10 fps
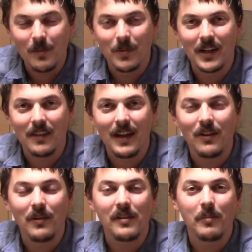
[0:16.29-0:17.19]
but
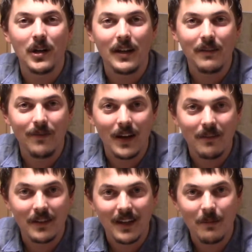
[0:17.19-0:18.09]
that was my
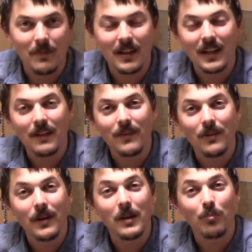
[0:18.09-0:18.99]
fair attempt to give
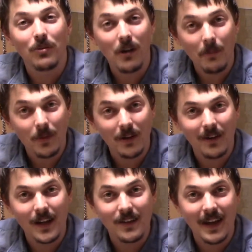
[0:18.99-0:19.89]
you a
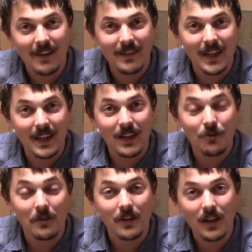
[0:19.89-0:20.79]
proper Italian
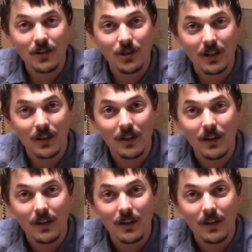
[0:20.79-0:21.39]
introduction,